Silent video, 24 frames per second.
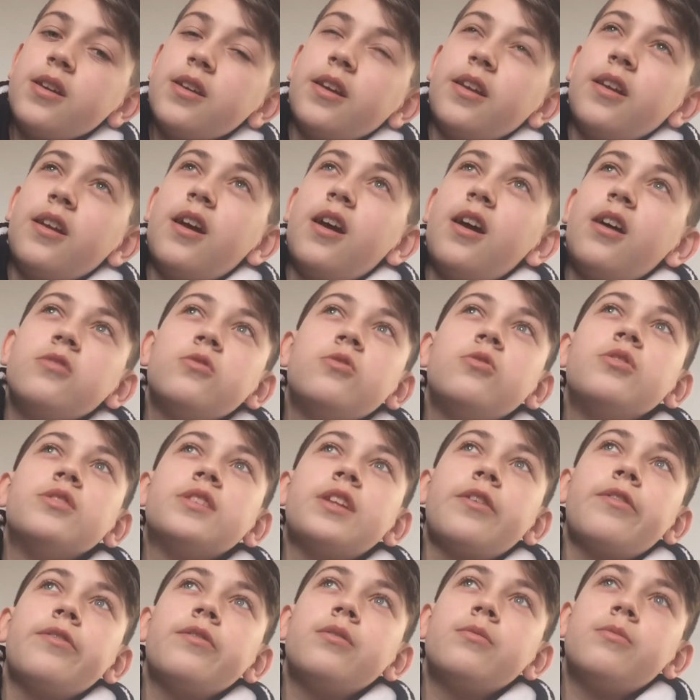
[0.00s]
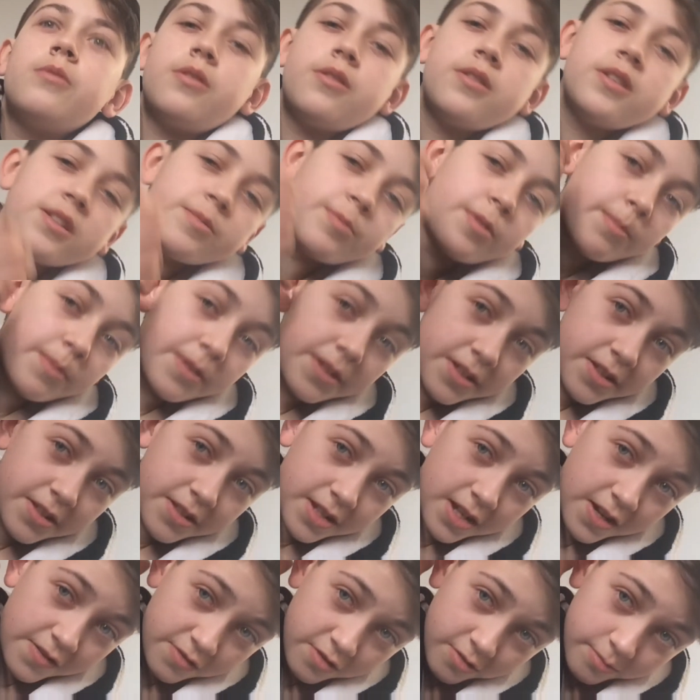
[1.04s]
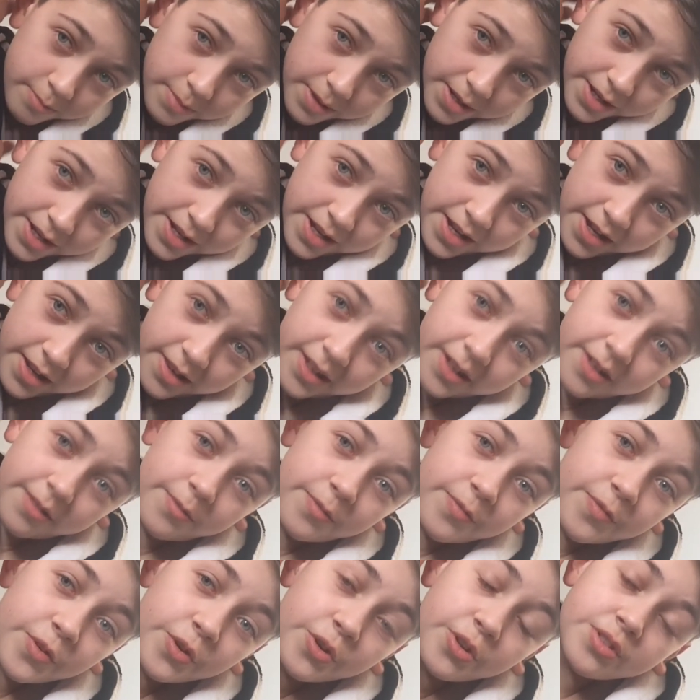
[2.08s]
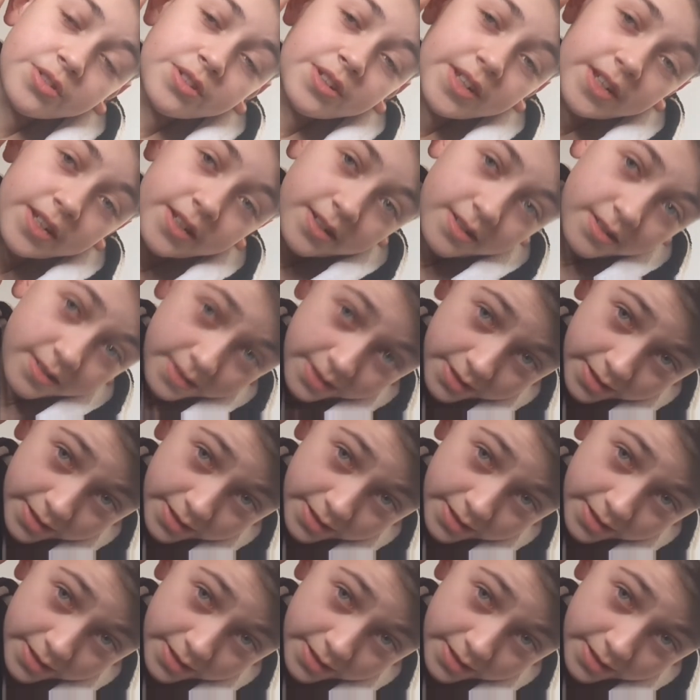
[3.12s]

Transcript: And I go to different ones, probably to see how I've done my hair, like Thursday,